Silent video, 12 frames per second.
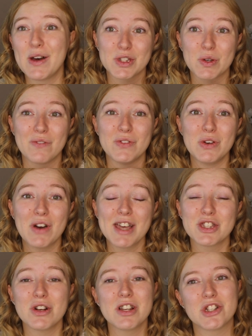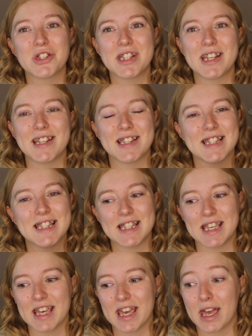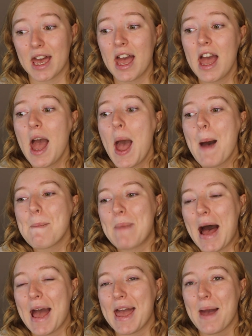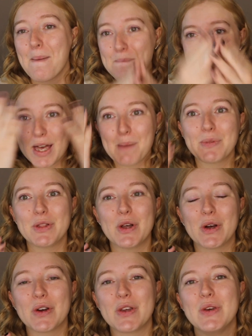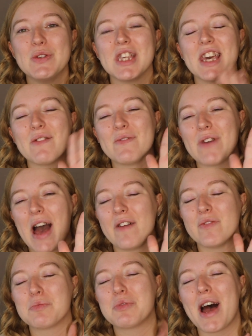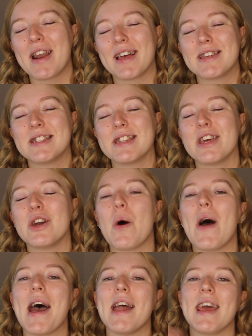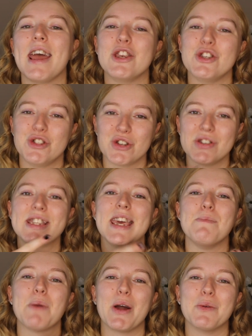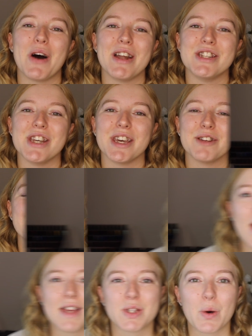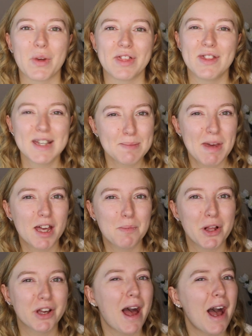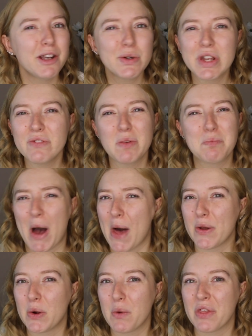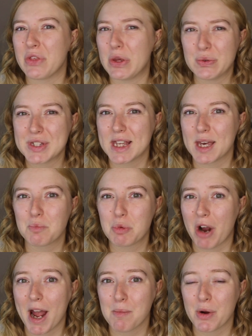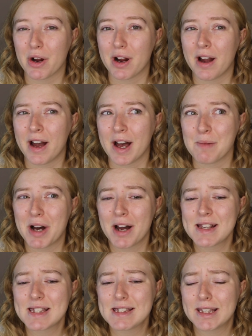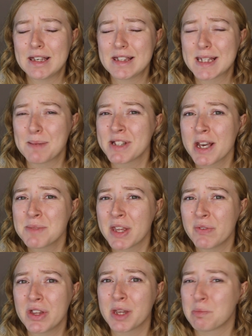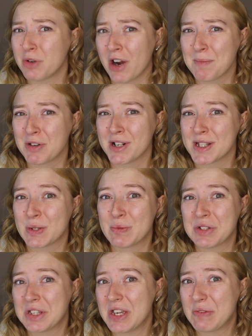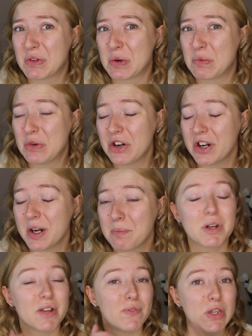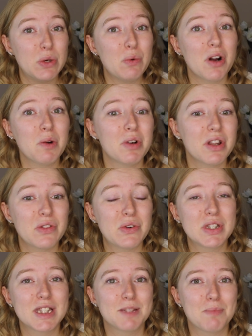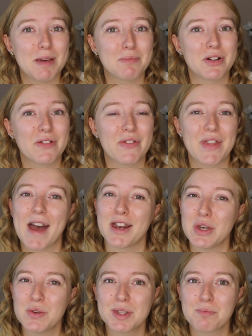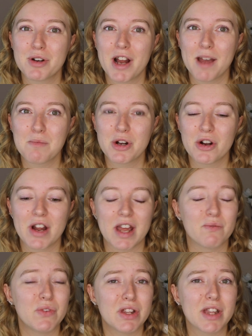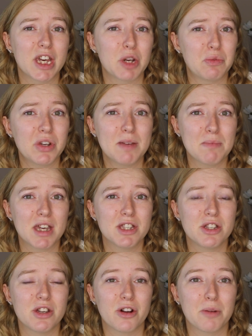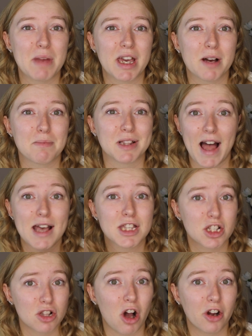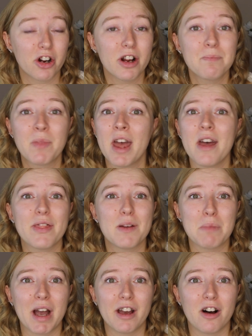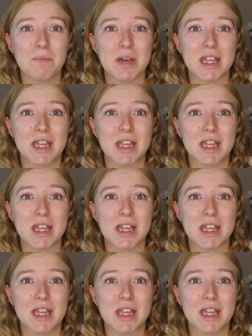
So if you guys are interested in seeing my makeup look using five products and go ahead and just keep on watching. Okay, so with this makeup look, I don't even bother with using primer. Um, honestly, sometimes I feel like primer doesn't really even work, but if you are one of those people that use a primer and feel like it really makes your makeup last longer, then by all